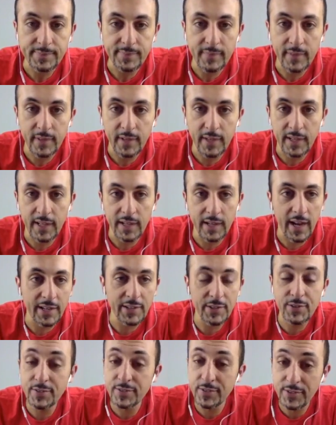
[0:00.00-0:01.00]
again,
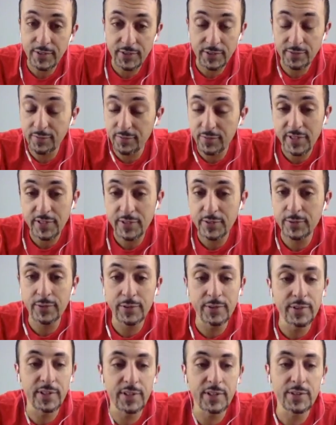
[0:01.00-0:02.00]
iTunes is a free
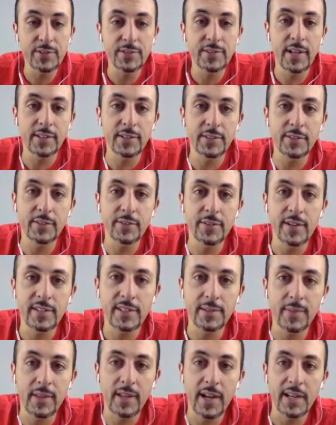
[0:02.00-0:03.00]
tool. You can use that to create
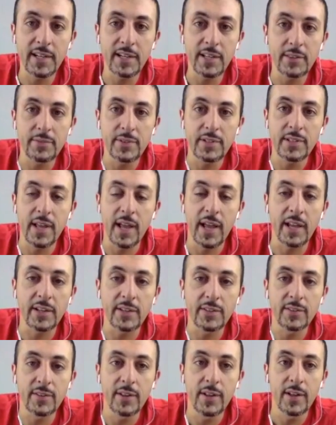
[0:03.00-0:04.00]
some of the ID3
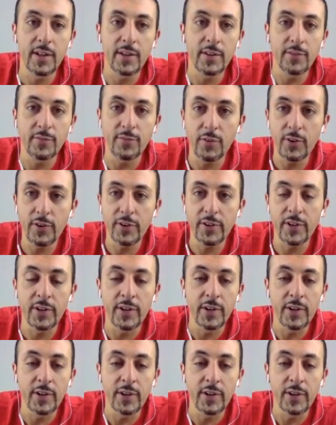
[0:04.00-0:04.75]
tags for you.